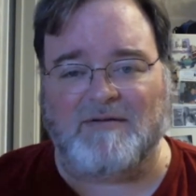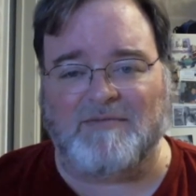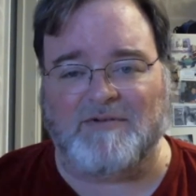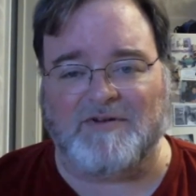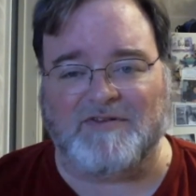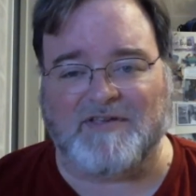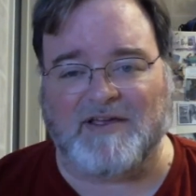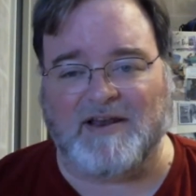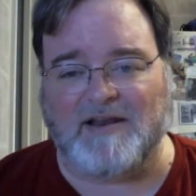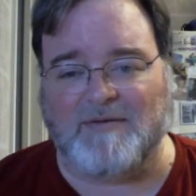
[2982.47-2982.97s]

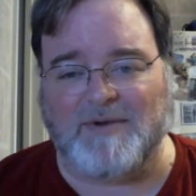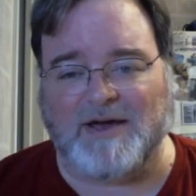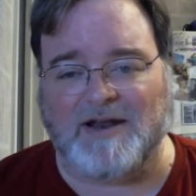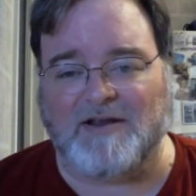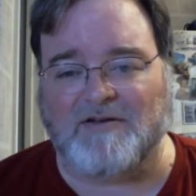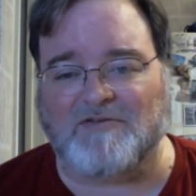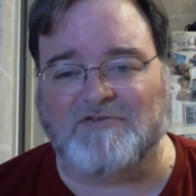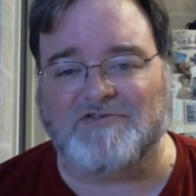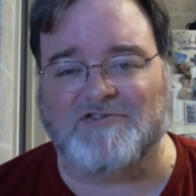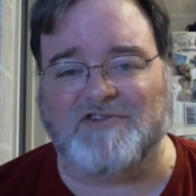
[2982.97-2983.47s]
almost any
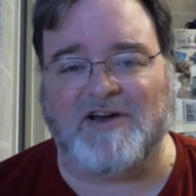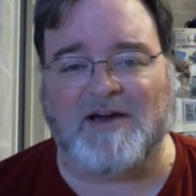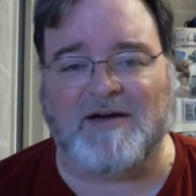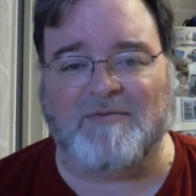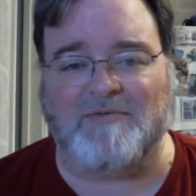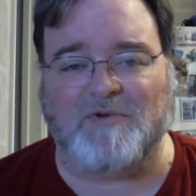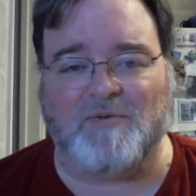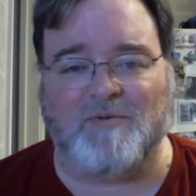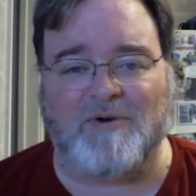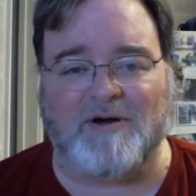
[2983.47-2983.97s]
medical
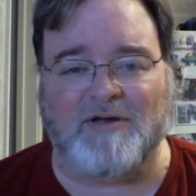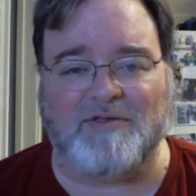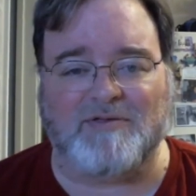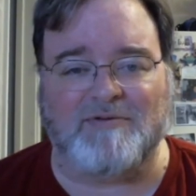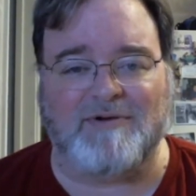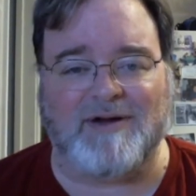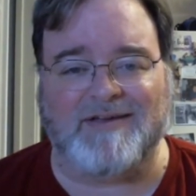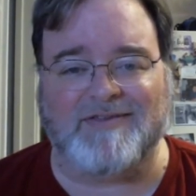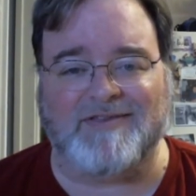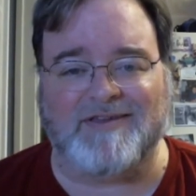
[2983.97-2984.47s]
job you want
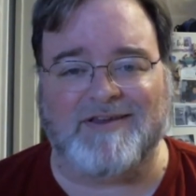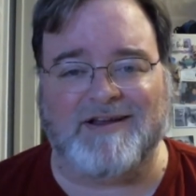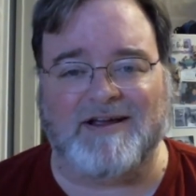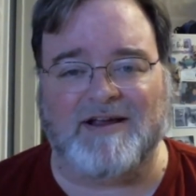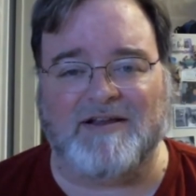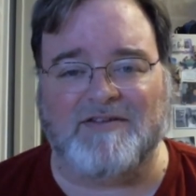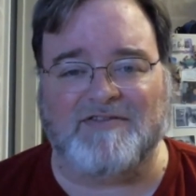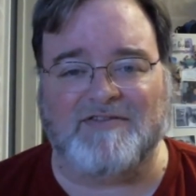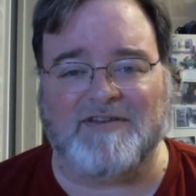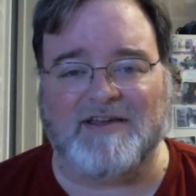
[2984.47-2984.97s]
throughout the
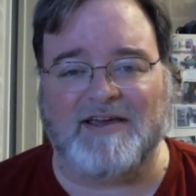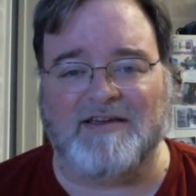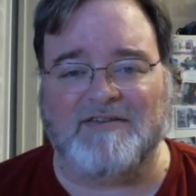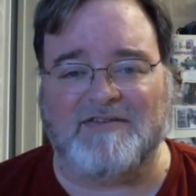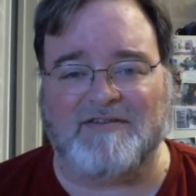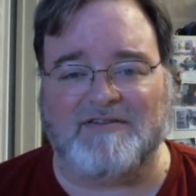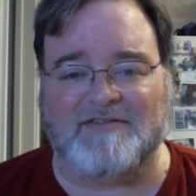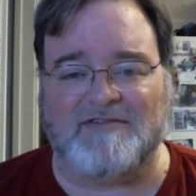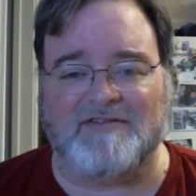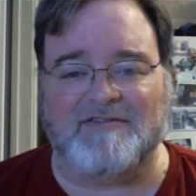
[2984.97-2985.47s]
United
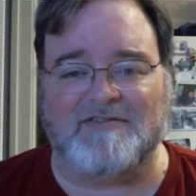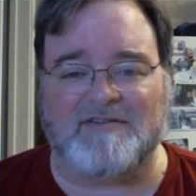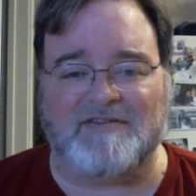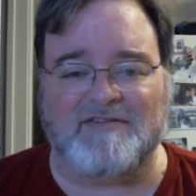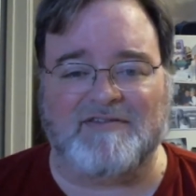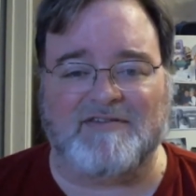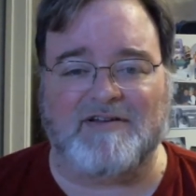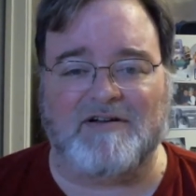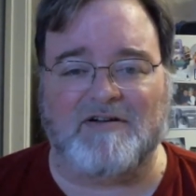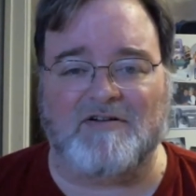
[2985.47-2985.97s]
States because it's
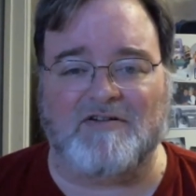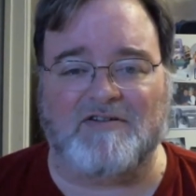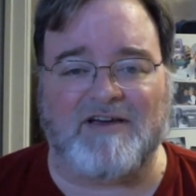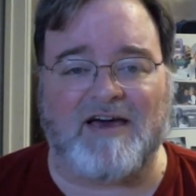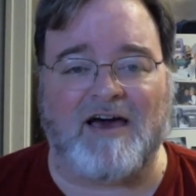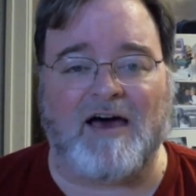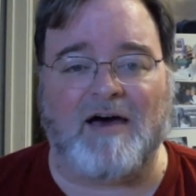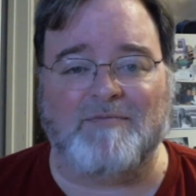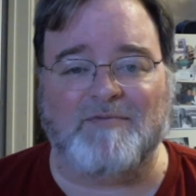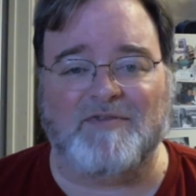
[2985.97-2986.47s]
considered
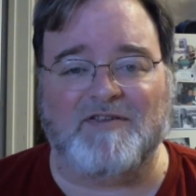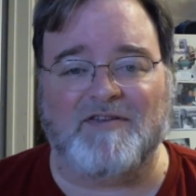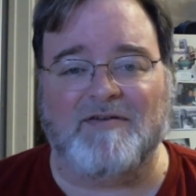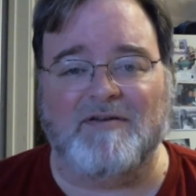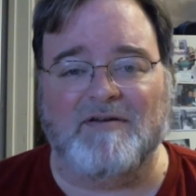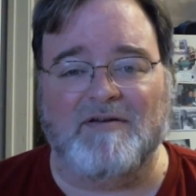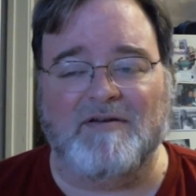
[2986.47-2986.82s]
tops.